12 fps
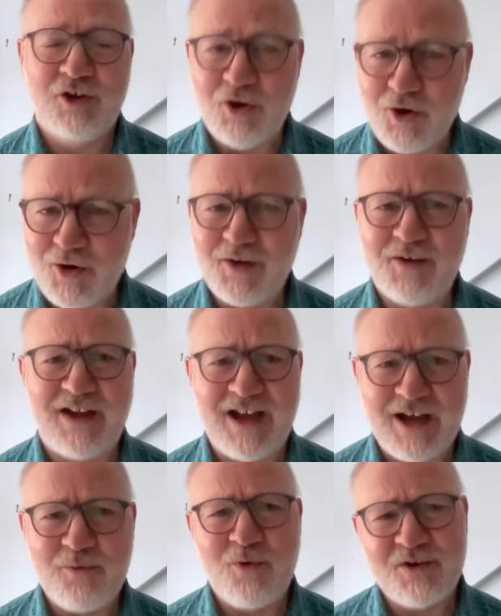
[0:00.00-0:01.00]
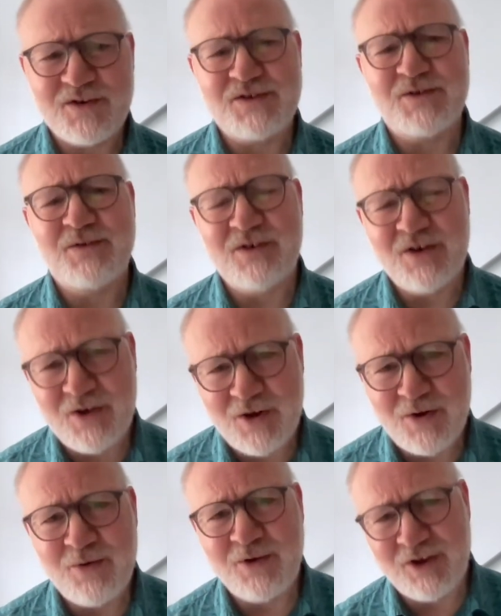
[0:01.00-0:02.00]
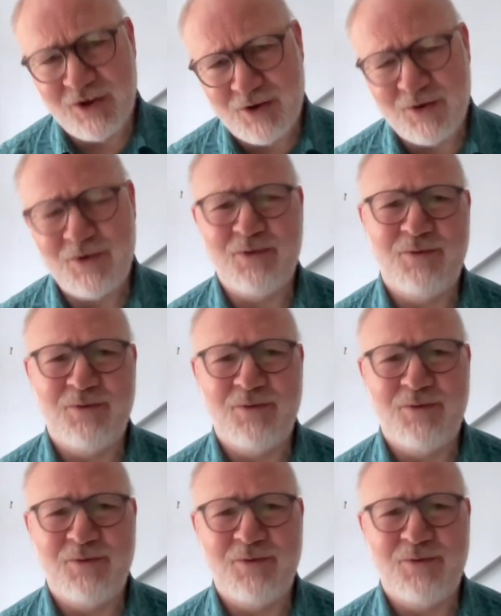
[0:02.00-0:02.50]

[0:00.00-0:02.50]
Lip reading: God, I want to know you.